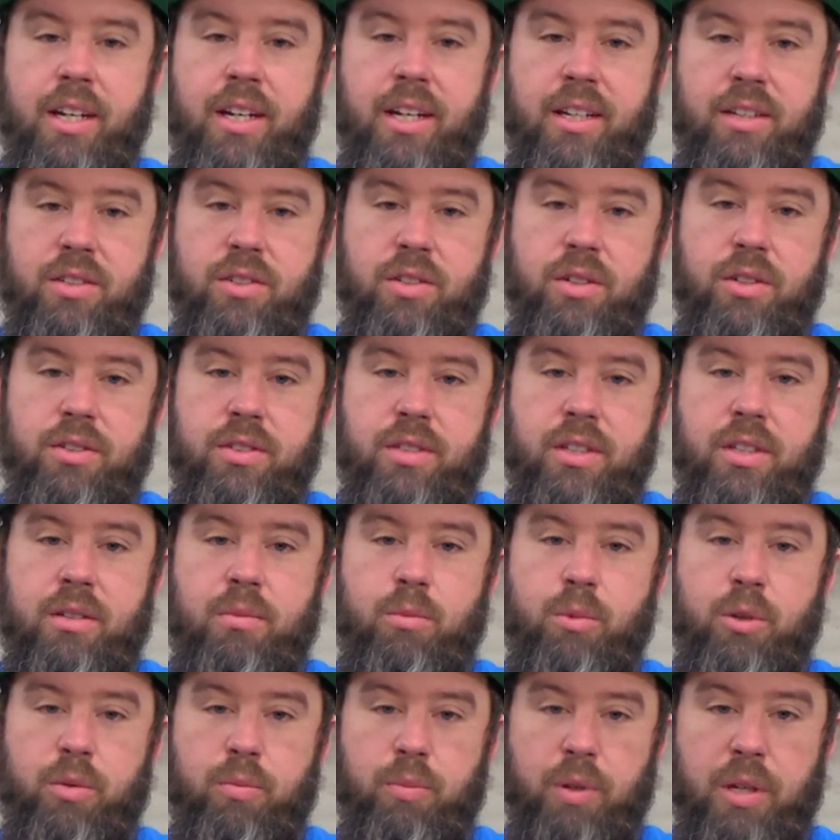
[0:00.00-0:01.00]
inserts in
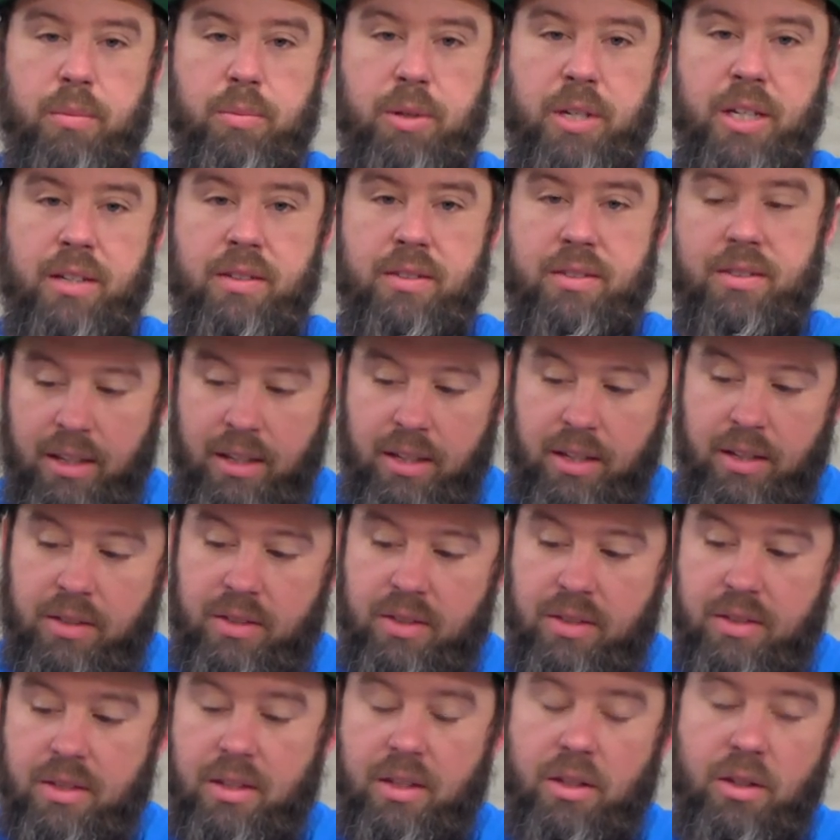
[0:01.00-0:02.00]
them with BBs, this
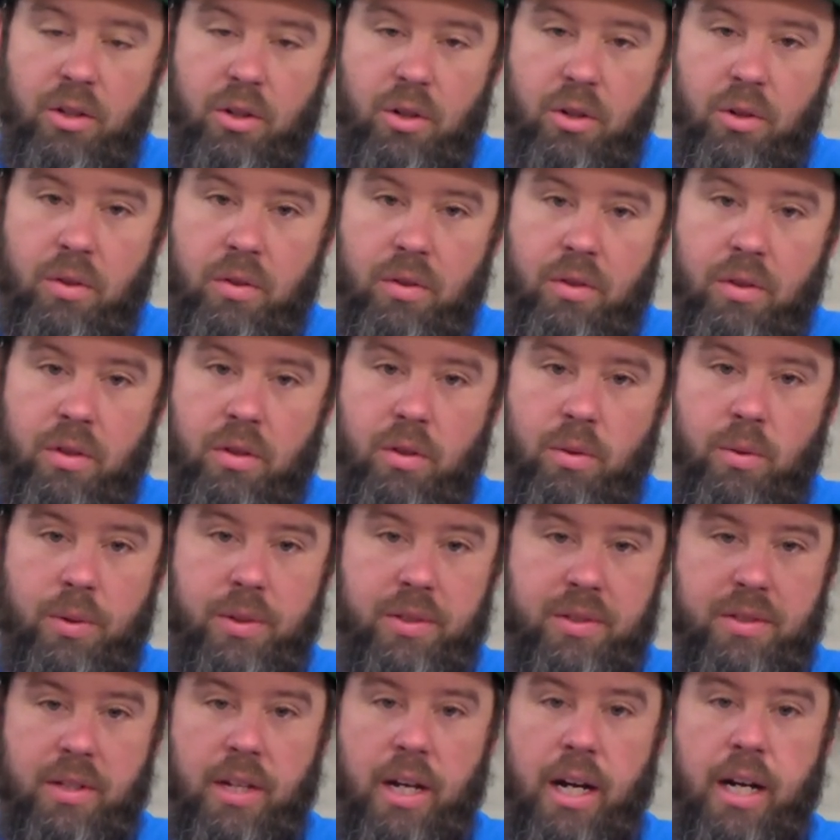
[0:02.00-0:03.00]
still
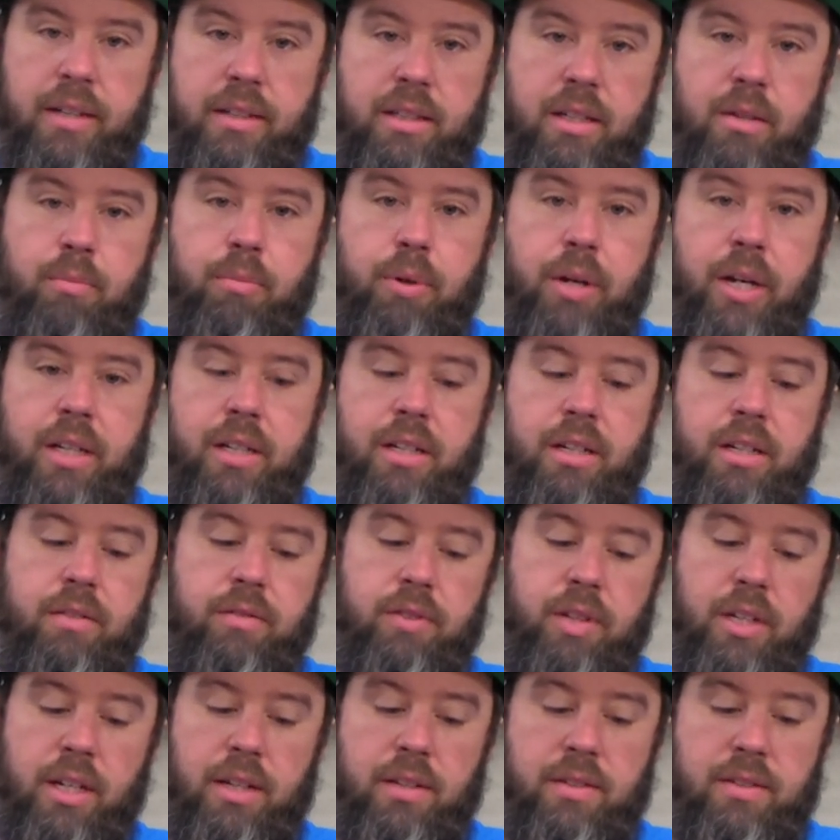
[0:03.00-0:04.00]
was not
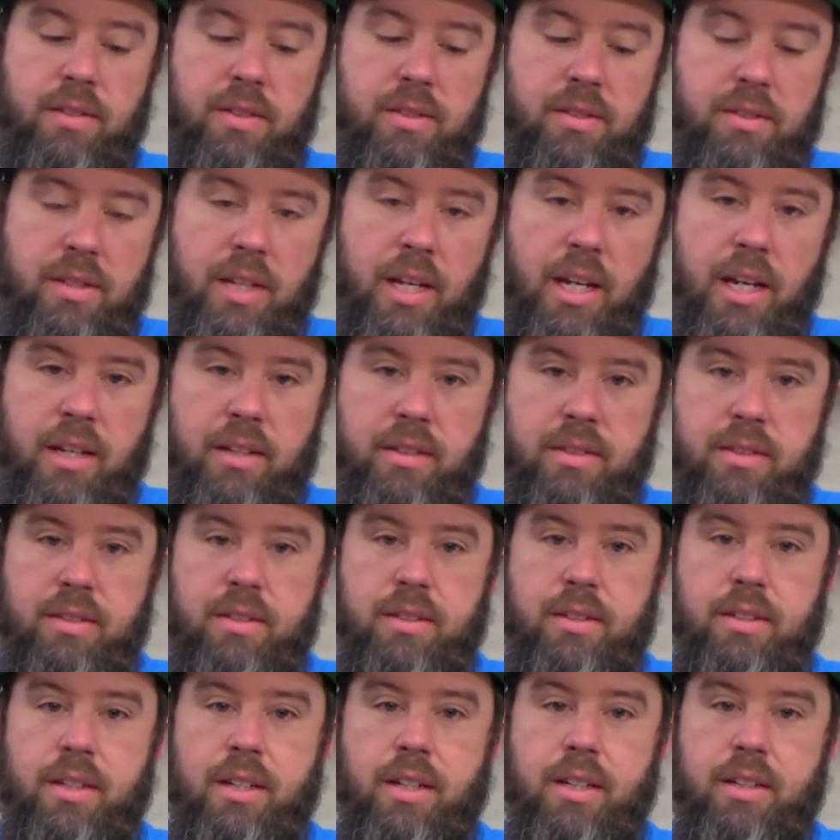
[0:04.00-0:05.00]
competitive against the stance.